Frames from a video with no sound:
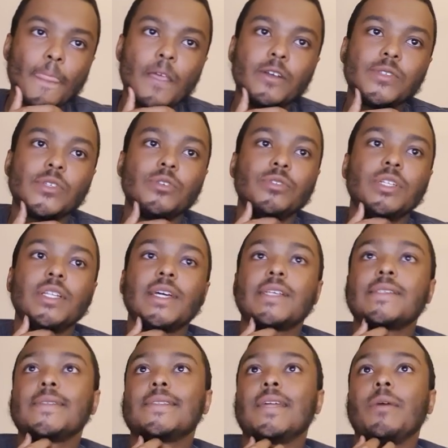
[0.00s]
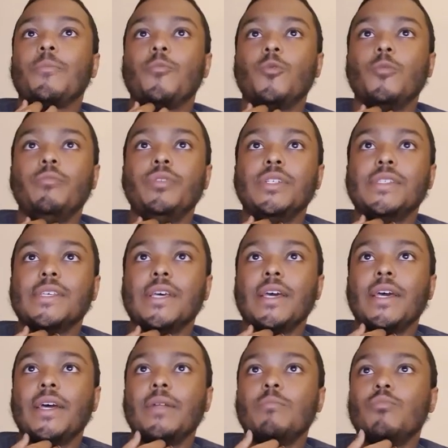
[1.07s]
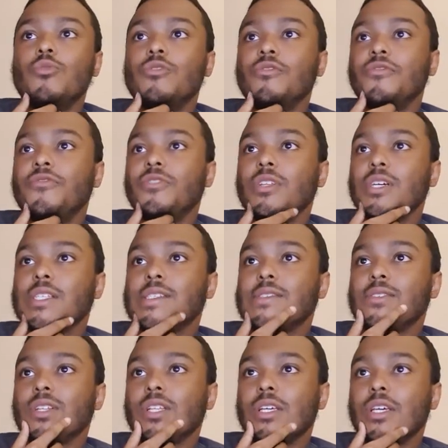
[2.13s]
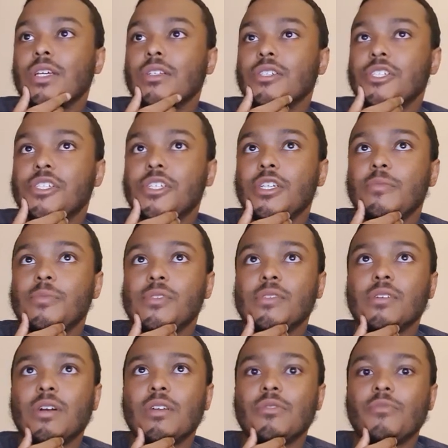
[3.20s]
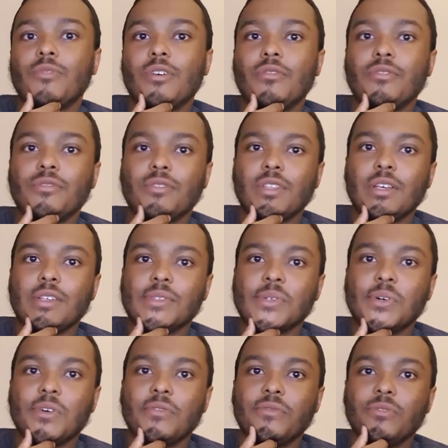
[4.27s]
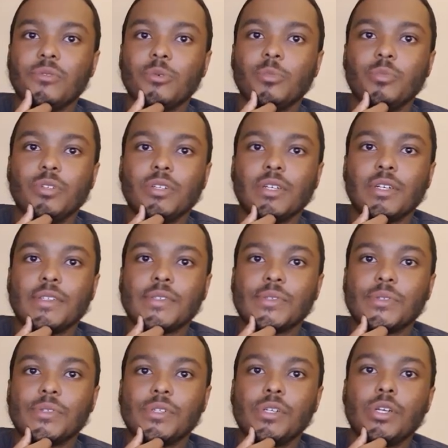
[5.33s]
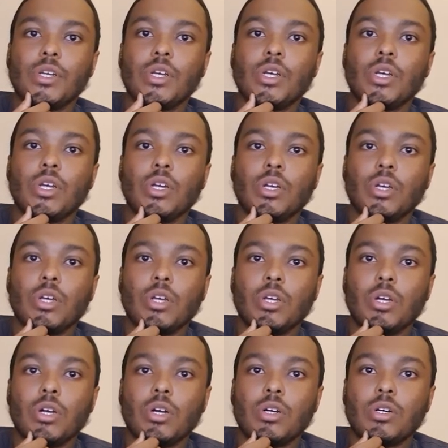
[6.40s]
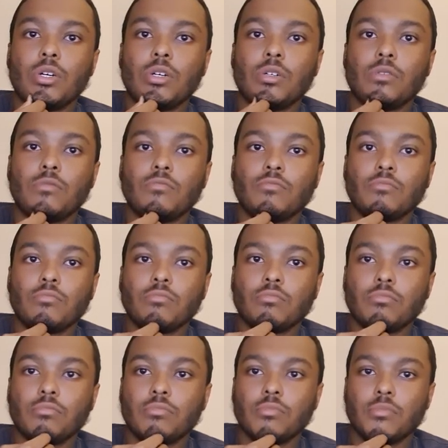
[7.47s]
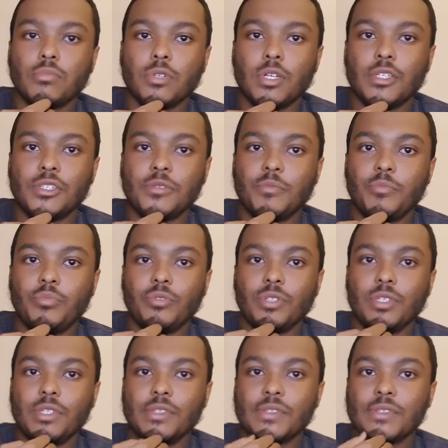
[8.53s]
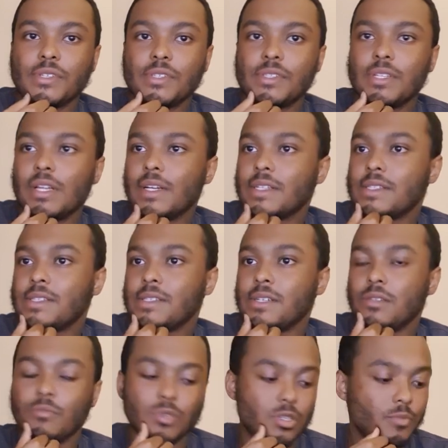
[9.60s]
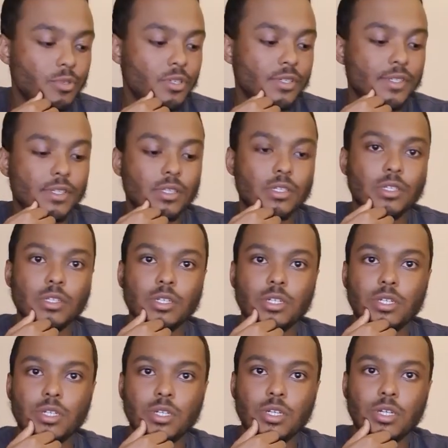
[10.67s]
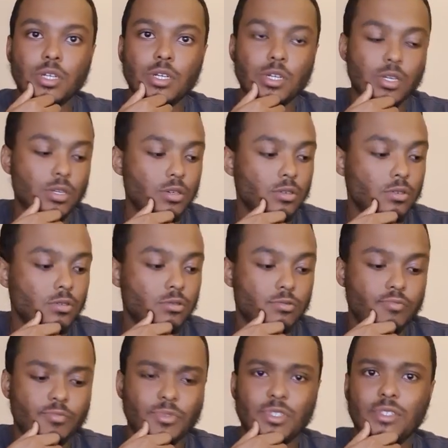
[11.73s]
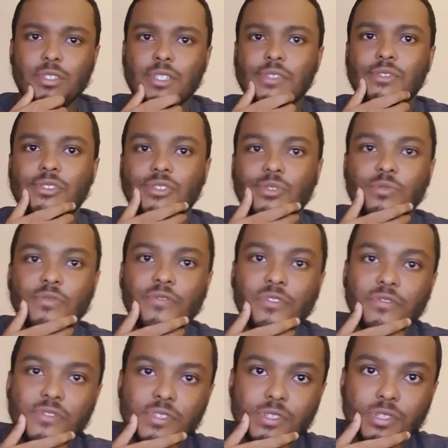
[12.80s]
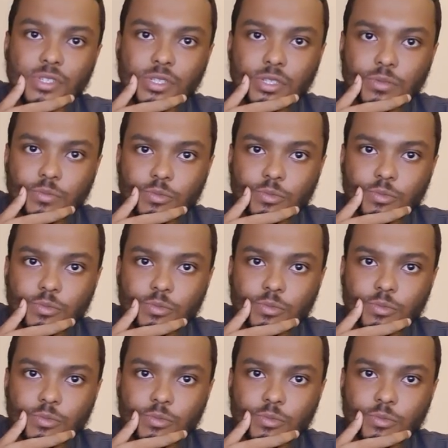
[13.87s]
So the next step will be to add more fillets to the inner shapes to kind of round things off a little bit nicer. I should put this at like 10 millimeters I think, or no, let's just do 15, and then